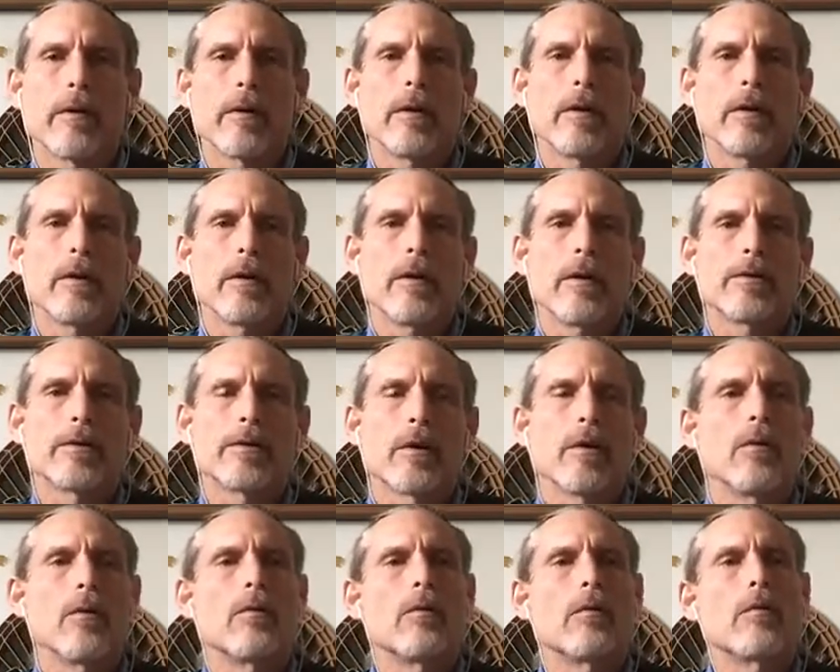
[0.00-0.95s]
So
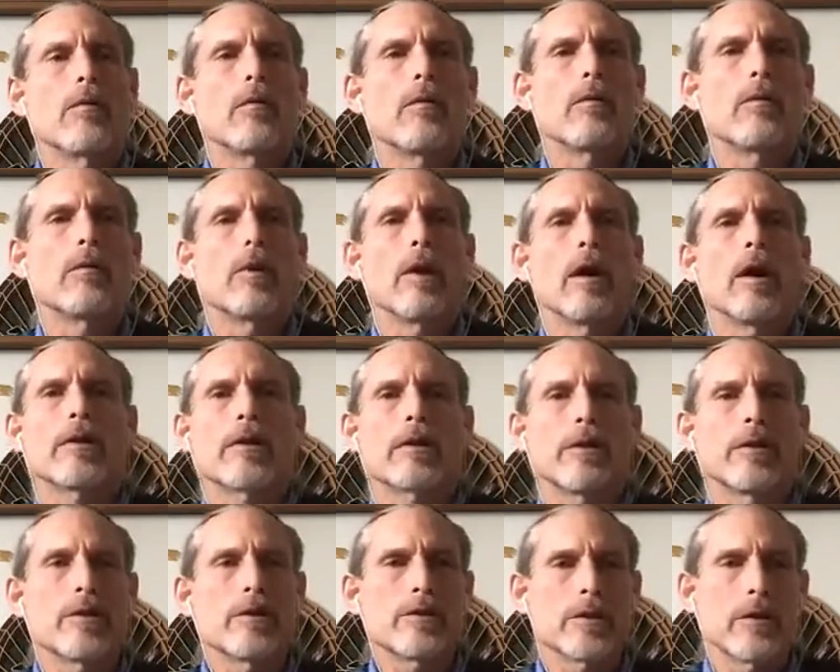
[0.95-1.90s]

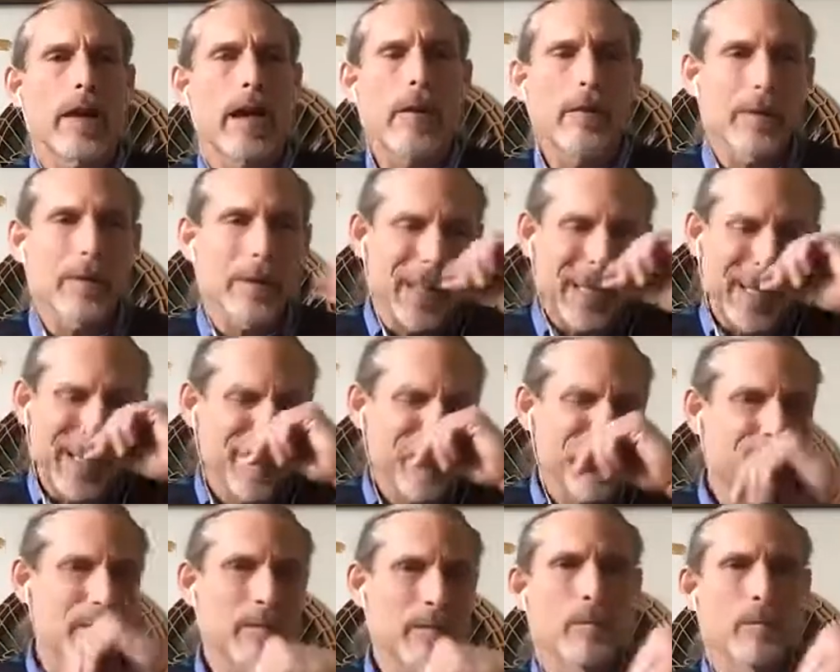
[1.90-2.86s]
unconditionality
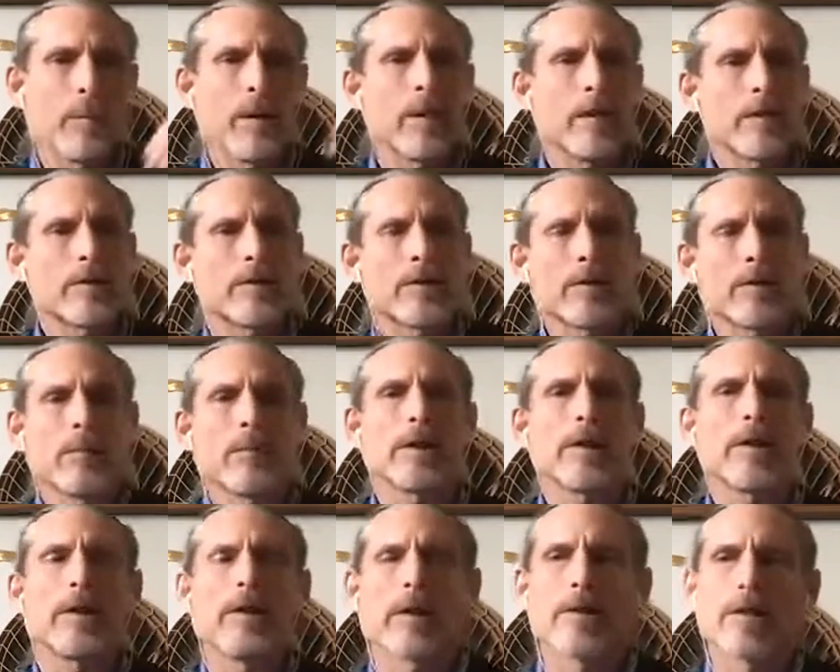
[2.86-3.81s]
means
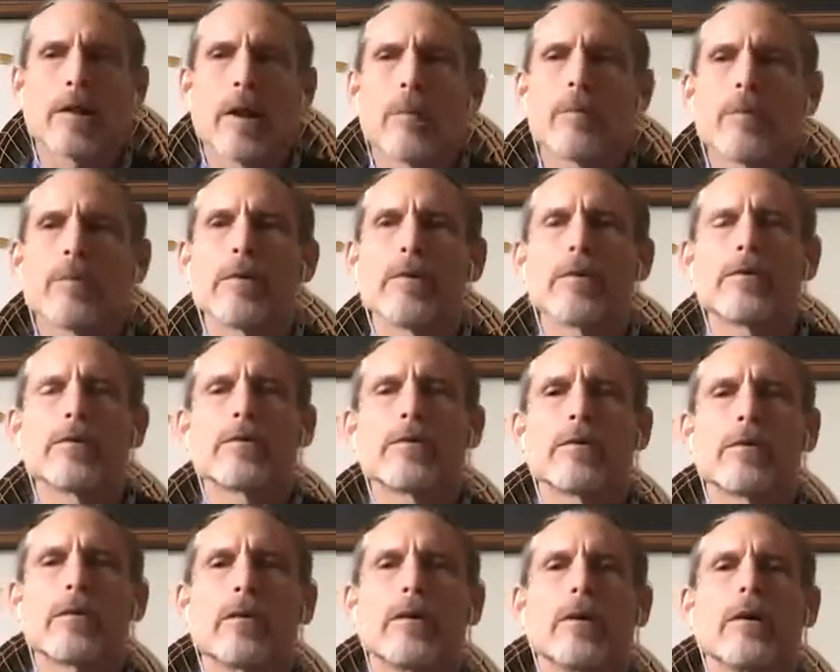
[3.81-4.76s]
complete
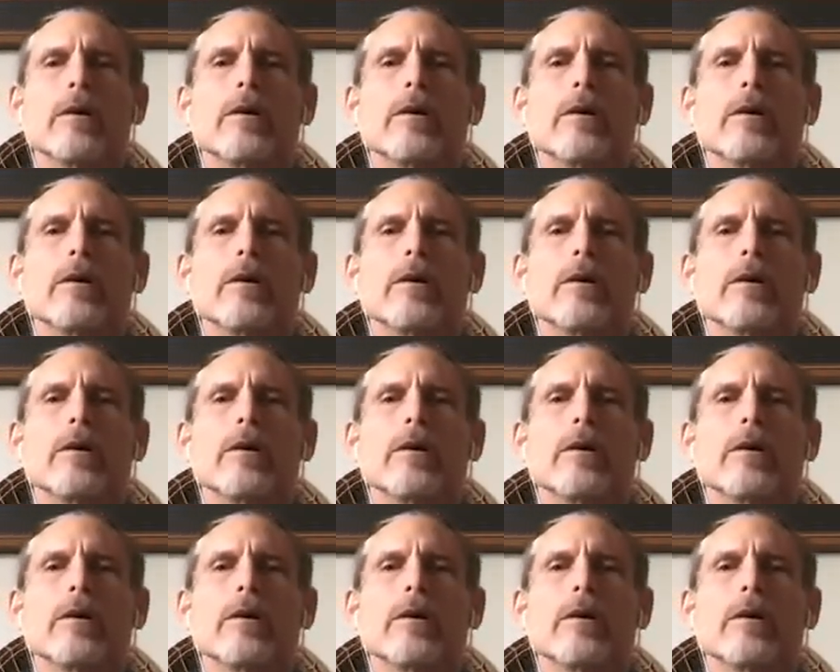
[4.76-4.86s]
acceptance,